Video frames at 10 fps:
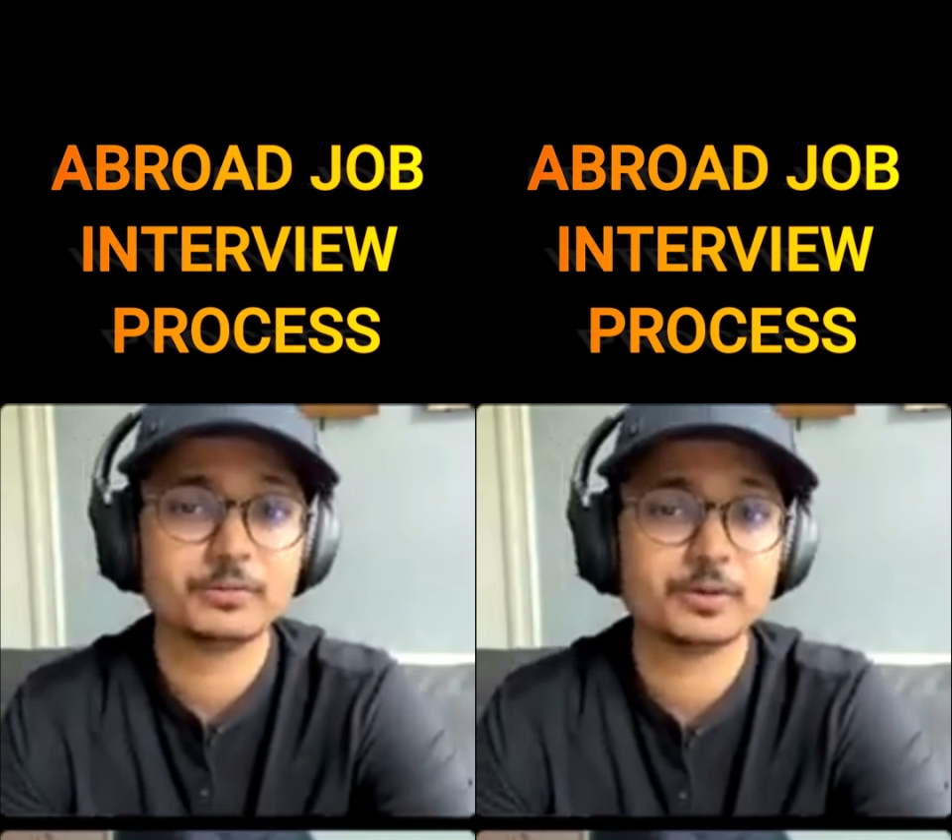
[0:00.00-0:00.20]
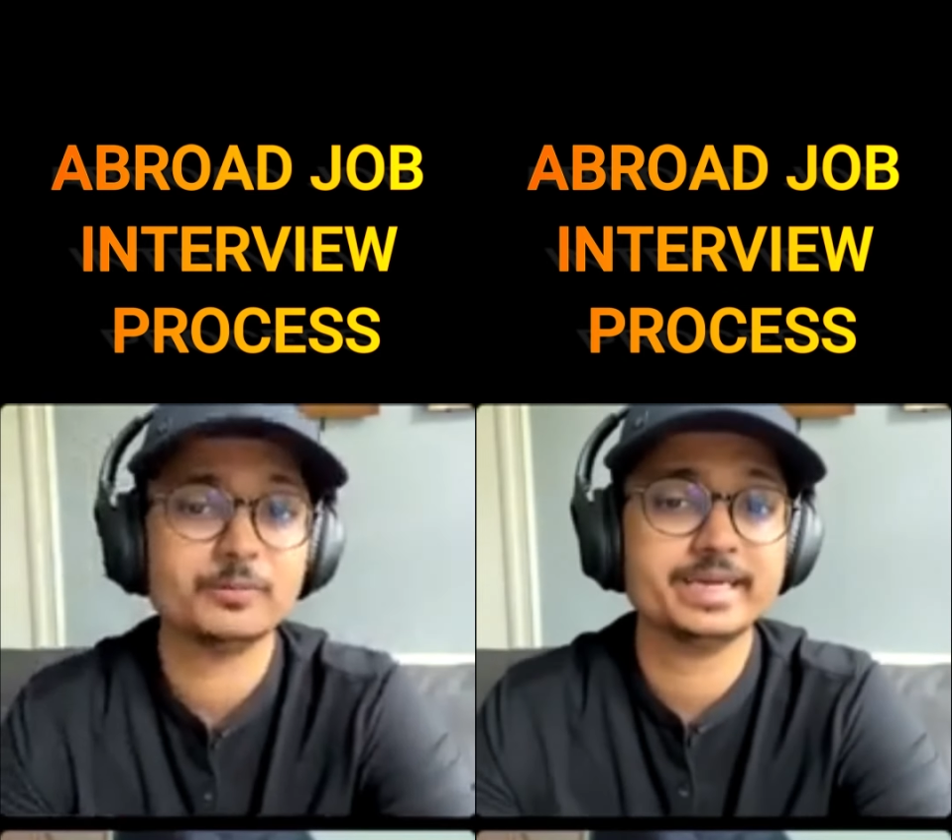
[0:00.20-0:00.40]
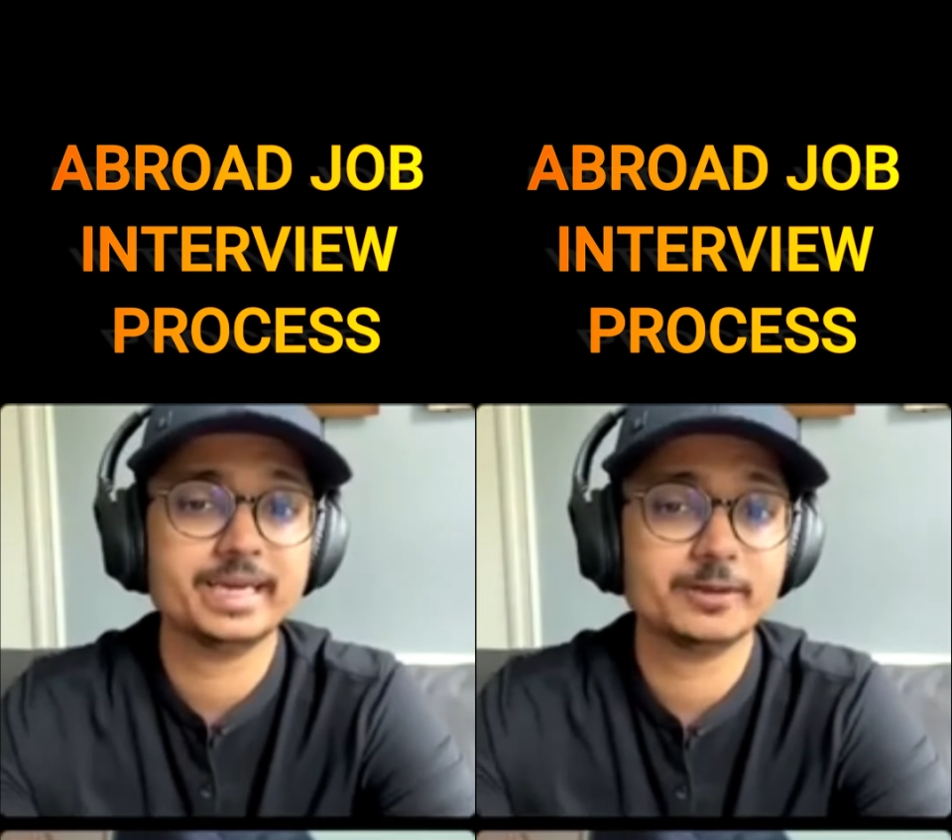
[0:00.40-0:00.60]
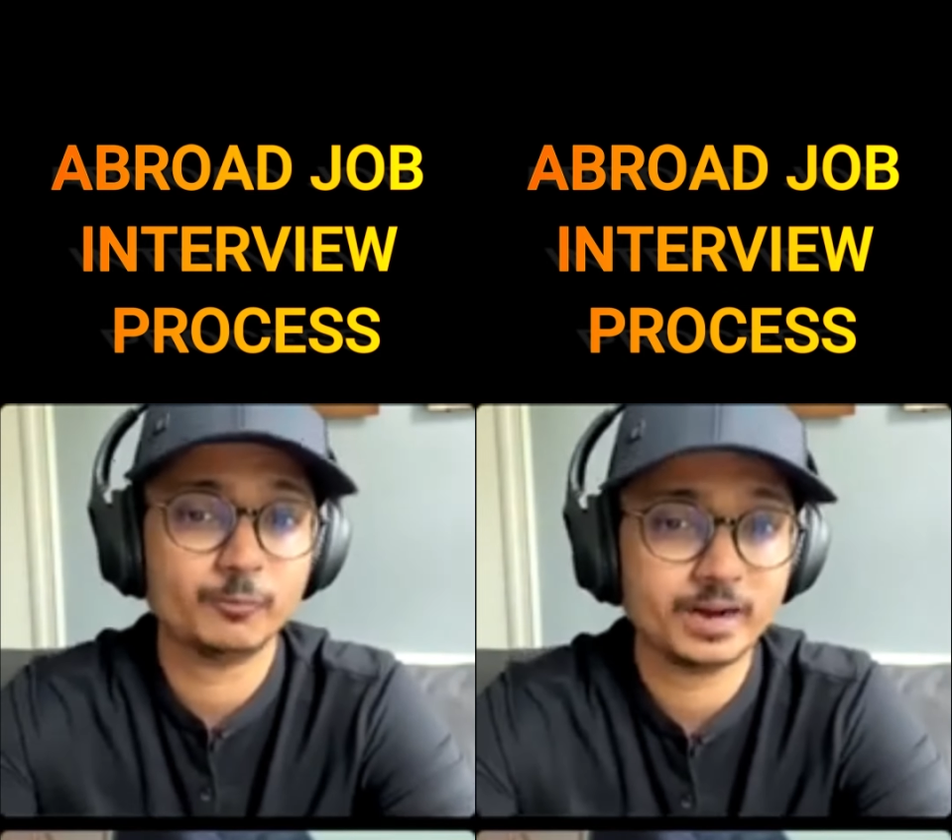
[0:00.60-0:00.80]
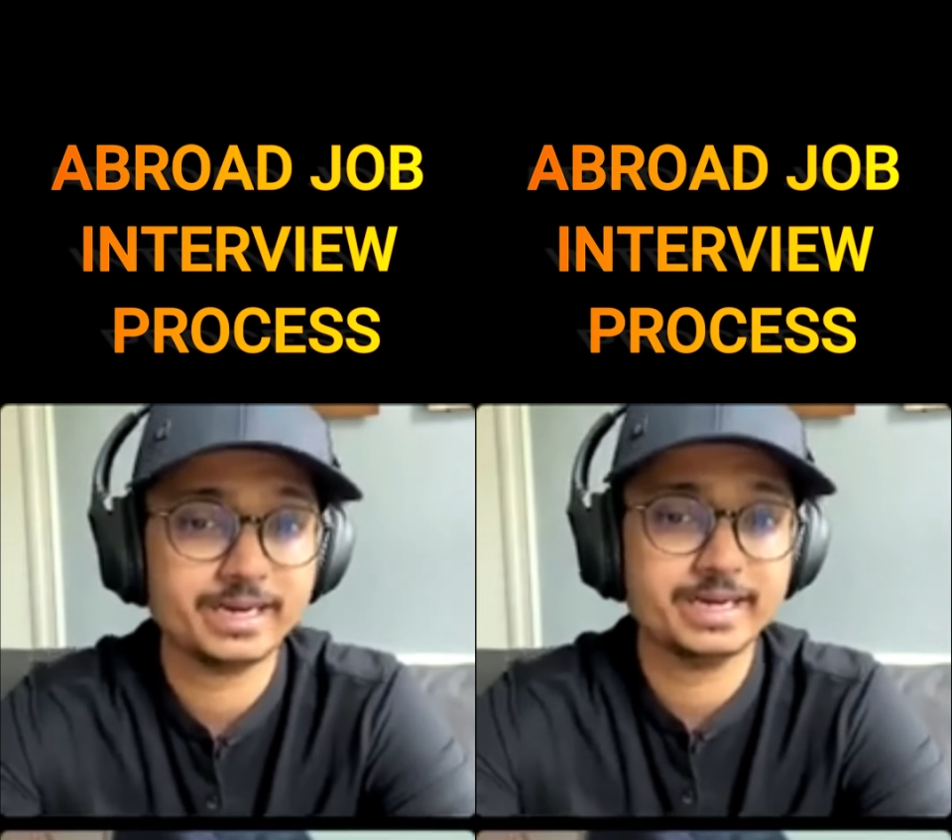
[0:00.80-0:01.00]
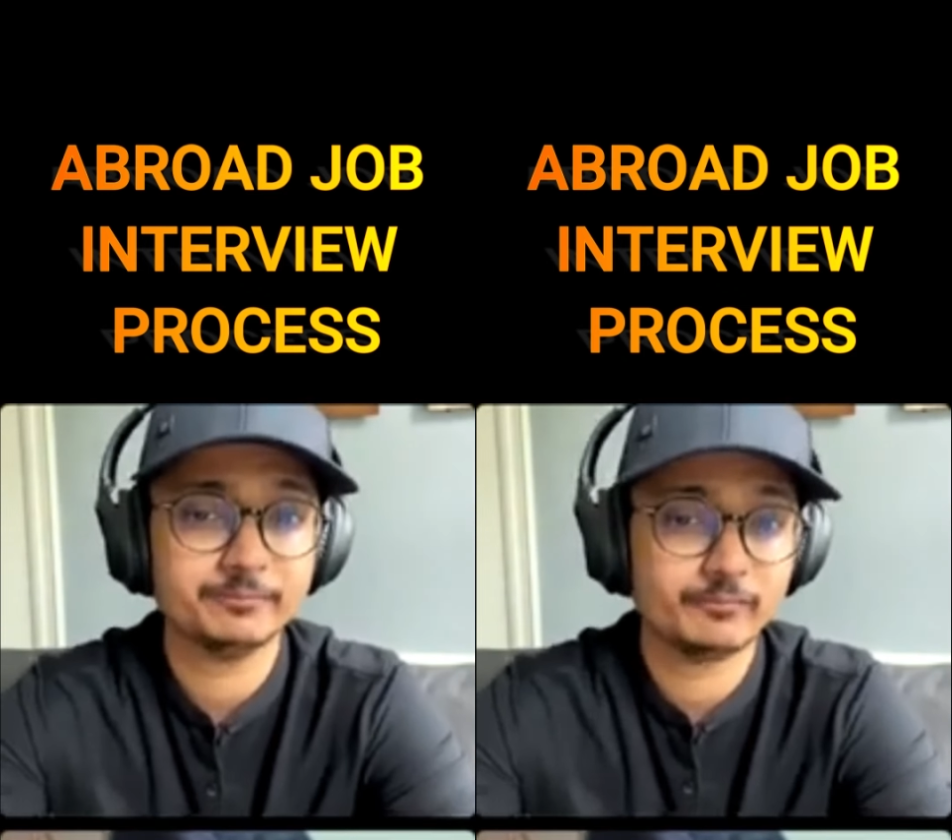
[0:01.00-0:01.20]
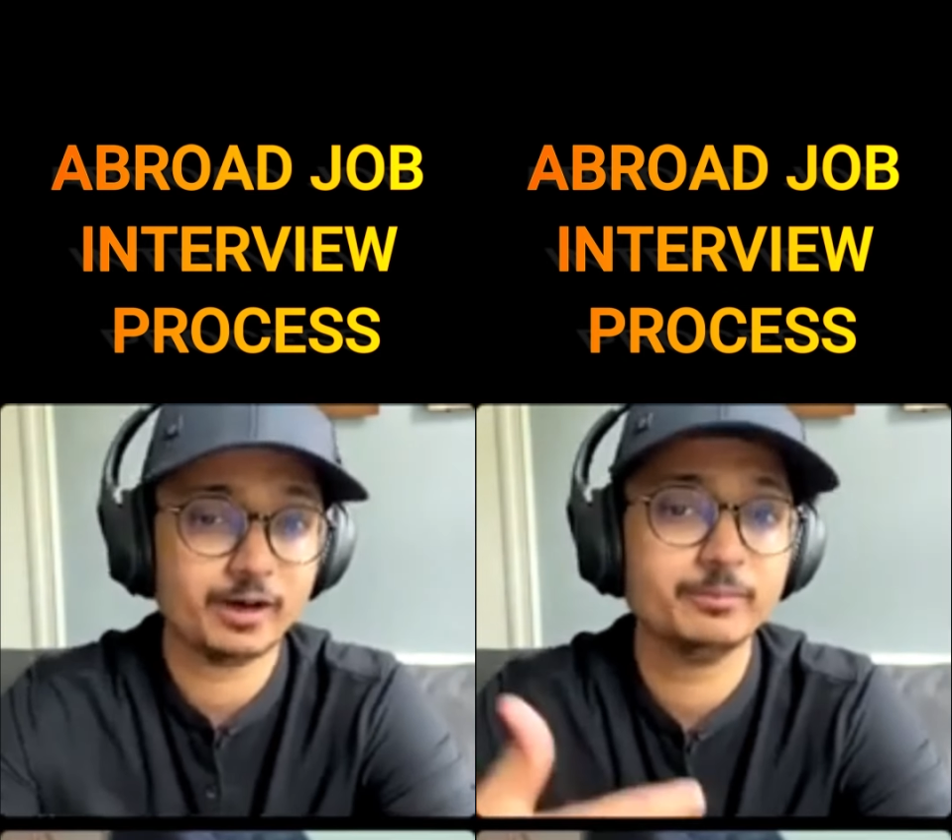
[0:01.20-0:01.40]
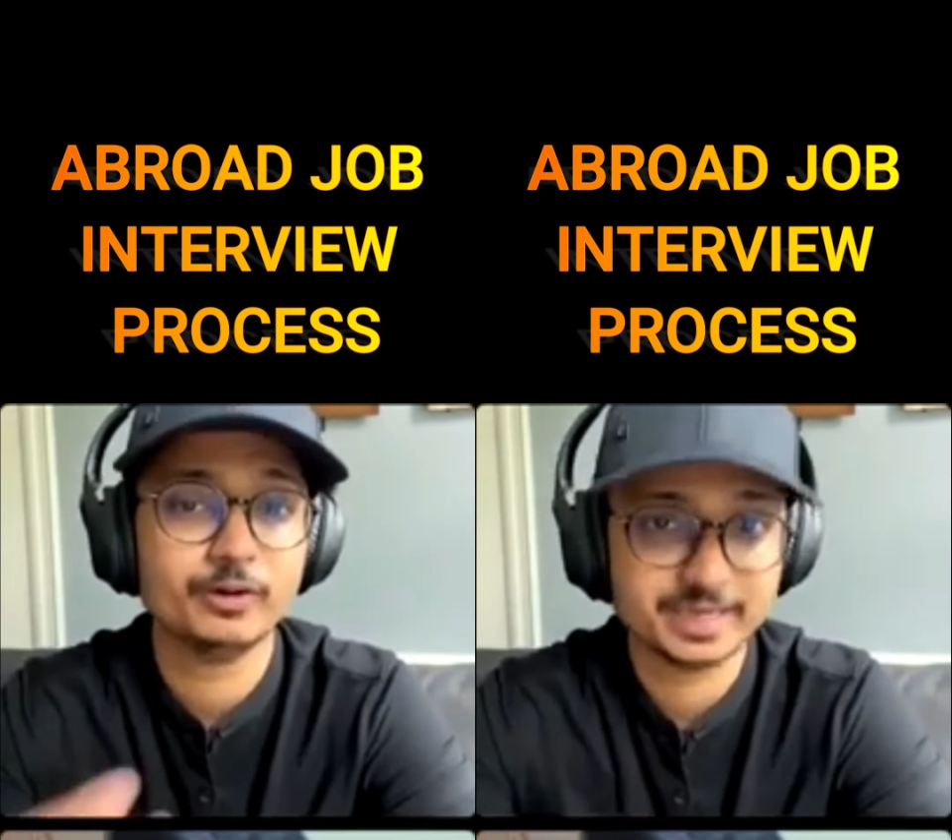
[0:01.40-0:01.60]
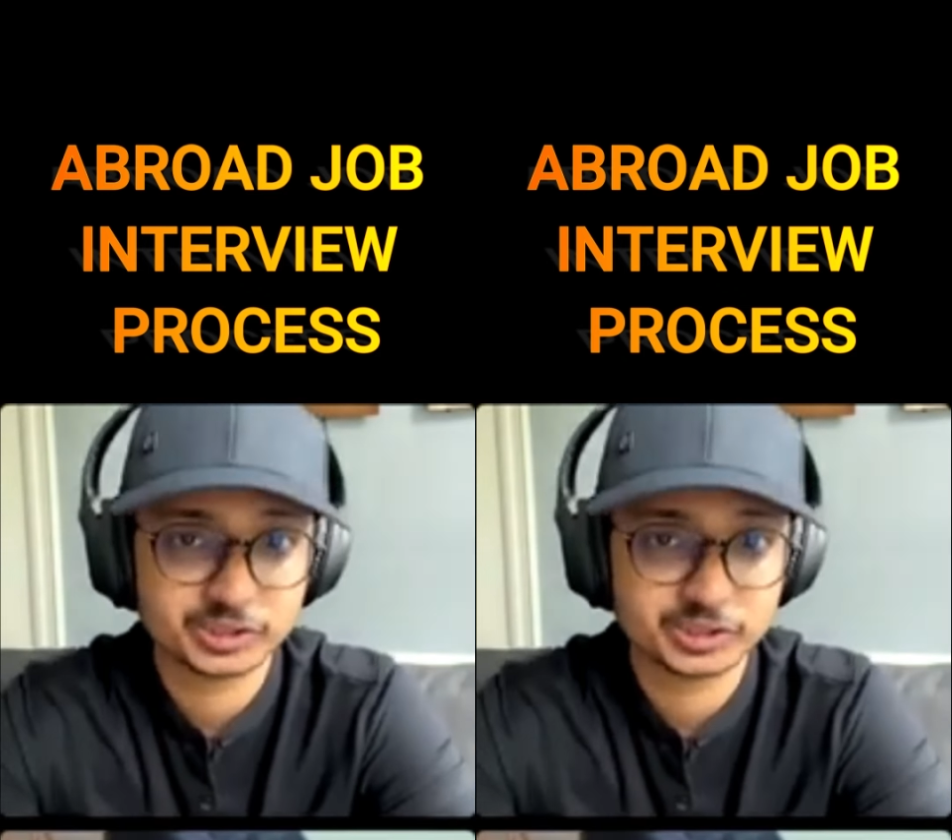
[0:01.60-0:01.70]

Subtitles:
probably take one more